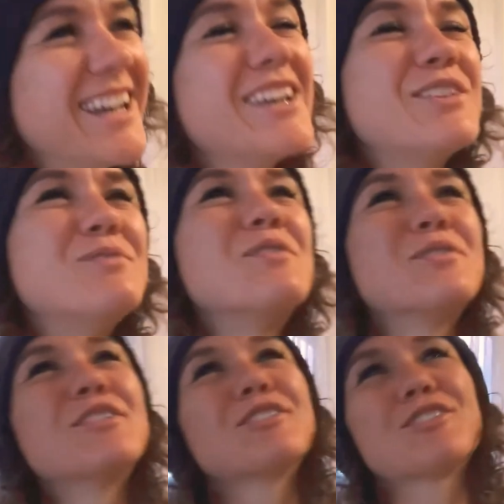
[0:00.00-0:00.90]
You know
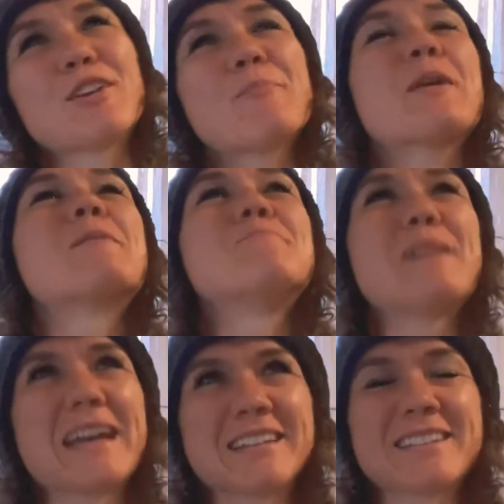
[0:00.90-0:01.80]
your grip
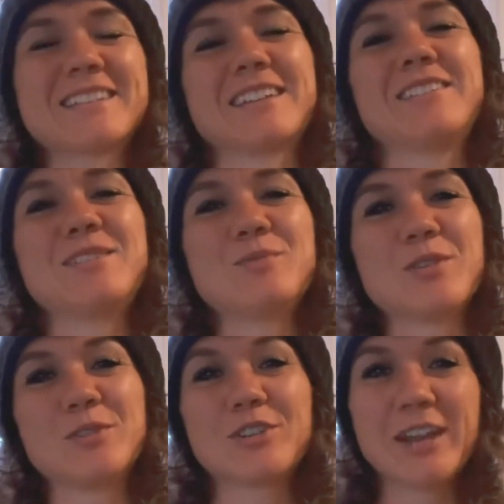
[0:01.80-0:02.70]
best, and you
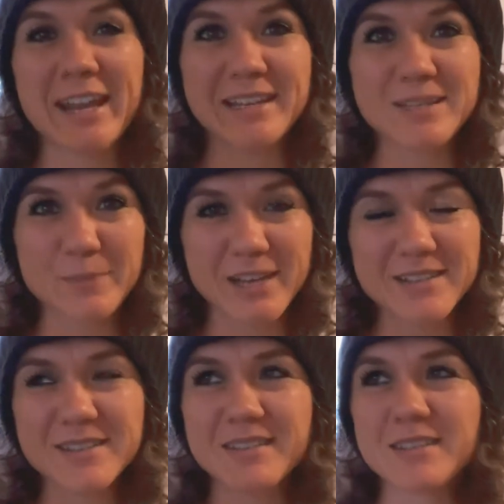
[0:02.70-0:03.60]
know your hands
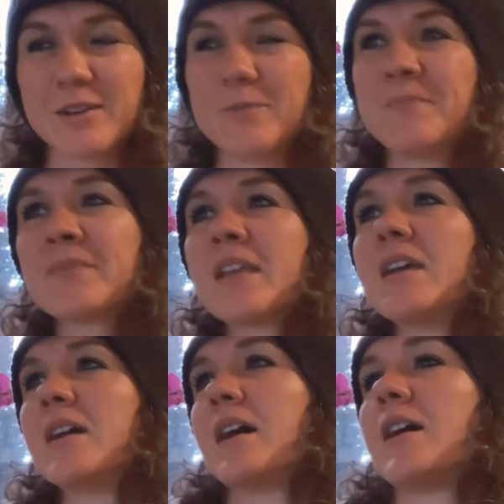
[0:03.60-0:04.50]
best. So,
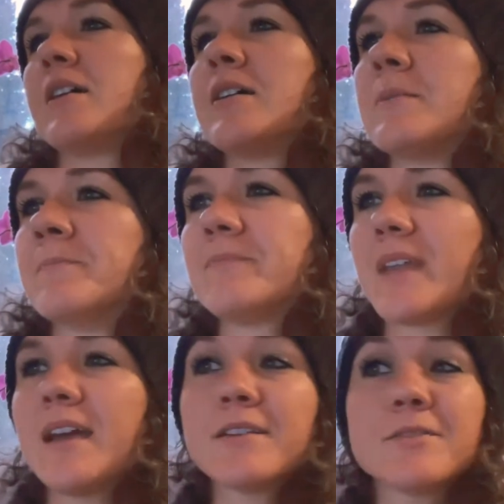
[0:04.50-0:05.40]
I
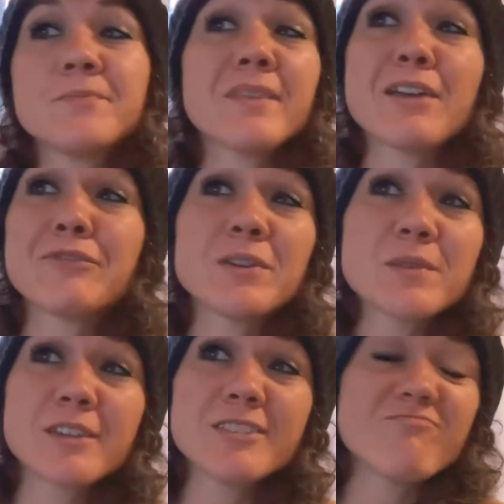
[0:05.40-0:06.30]
don't know, have fun
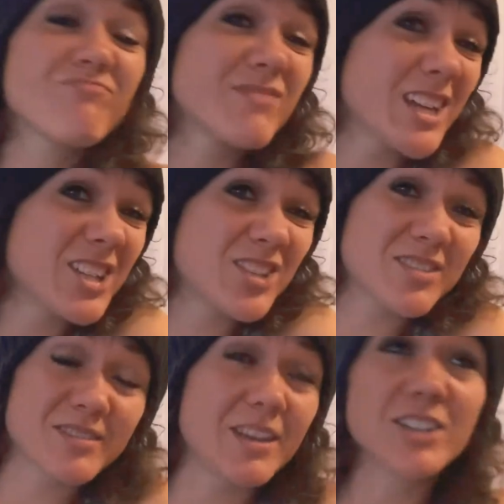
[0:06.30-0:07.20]
with it.
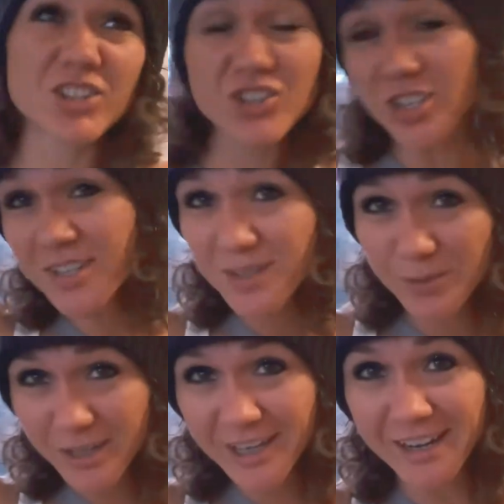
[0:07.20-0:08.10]
It's just a
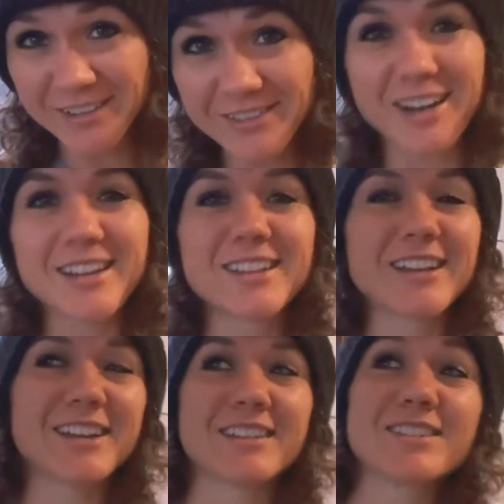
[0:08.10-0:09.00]
workout, right?
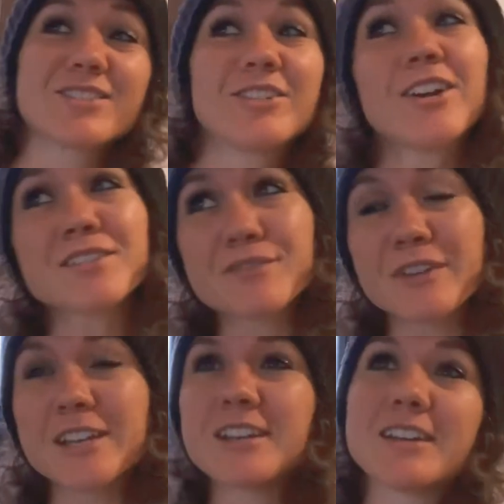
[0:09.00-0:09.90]
Like, it's
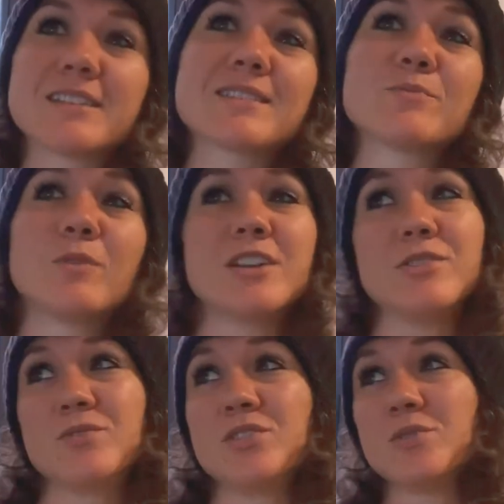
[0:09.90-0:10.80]
CrossFit. It's what
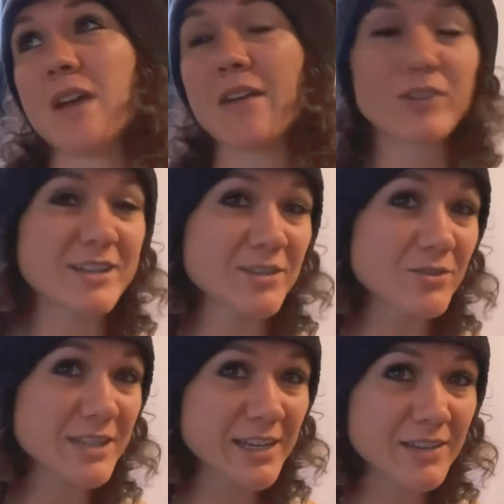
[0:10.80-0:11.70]
you do every
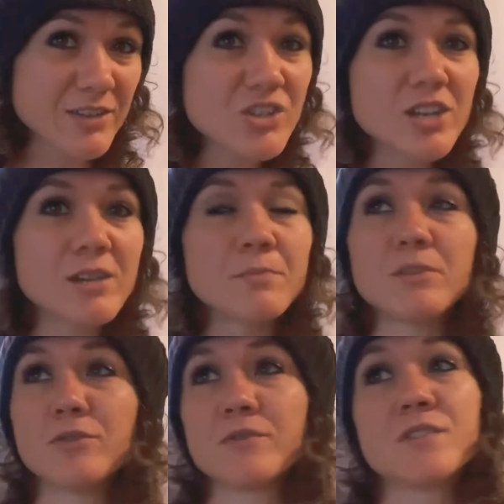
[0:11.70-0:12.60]
single day in the gym.
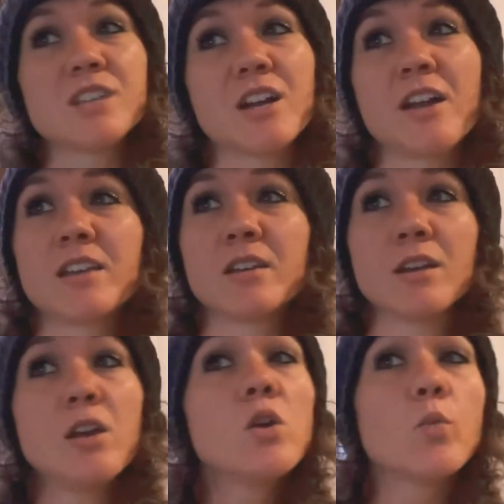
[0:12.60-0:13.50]
You've
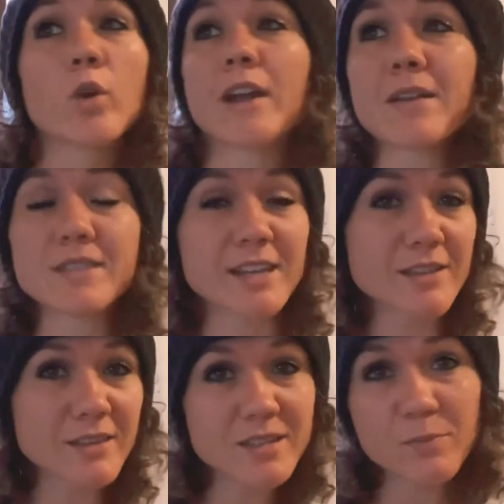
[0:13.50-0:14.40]
done workouts
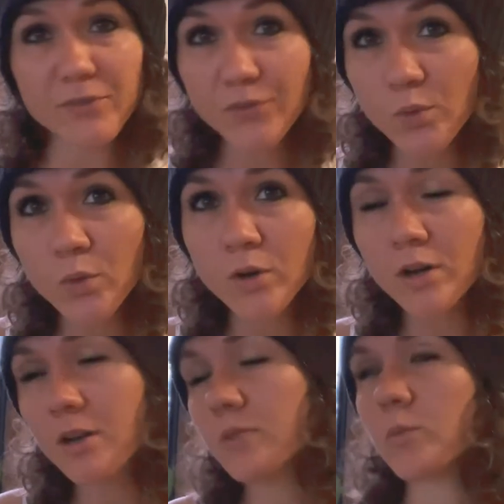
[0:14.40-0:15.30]
like this
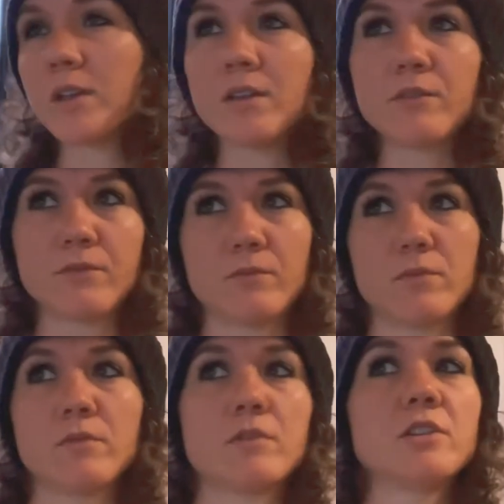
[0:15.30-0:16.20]
before. We've
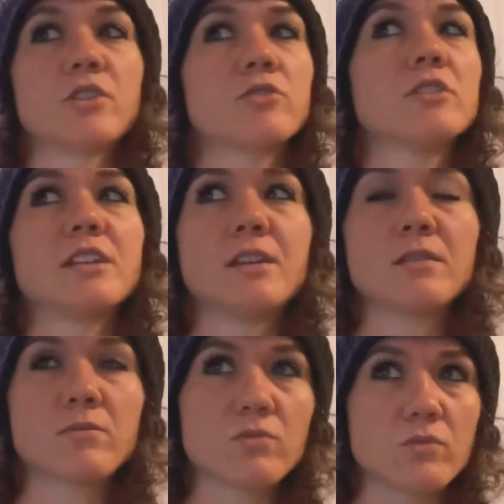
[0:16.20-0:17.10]

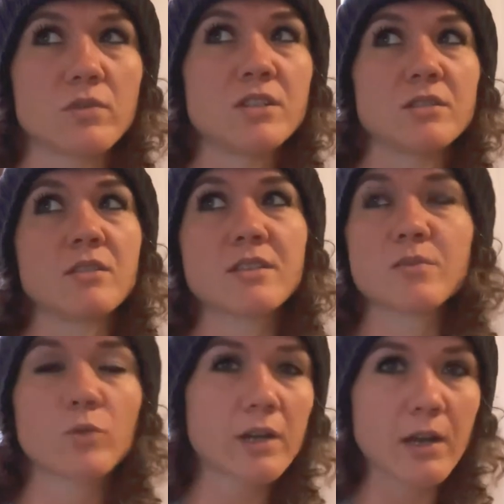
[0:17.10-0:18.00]
literally done this
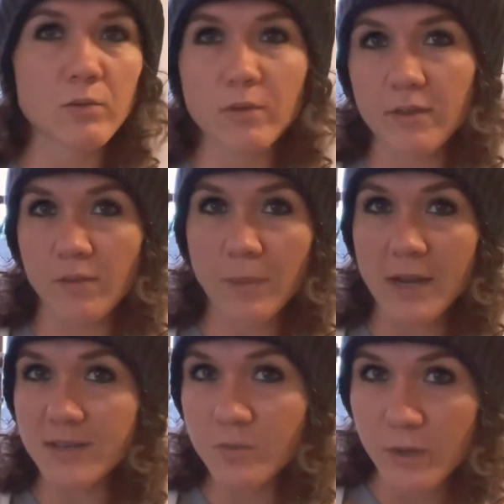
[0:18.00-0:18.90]
workout within the
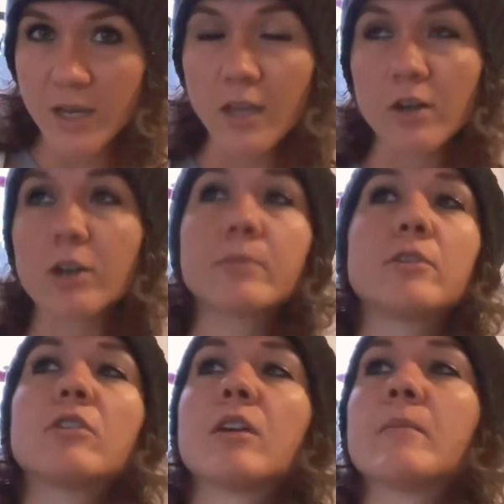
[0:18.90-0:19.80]
past week in our
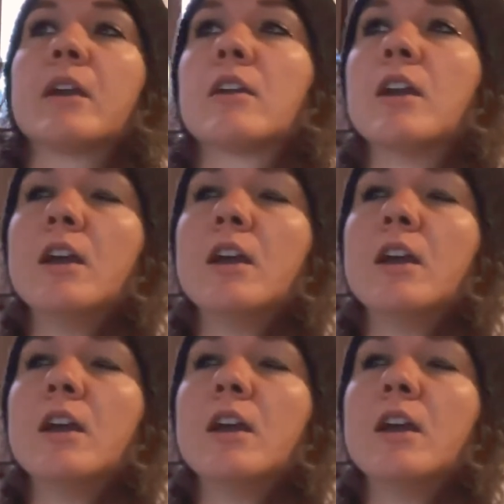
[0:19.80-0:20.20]
programming.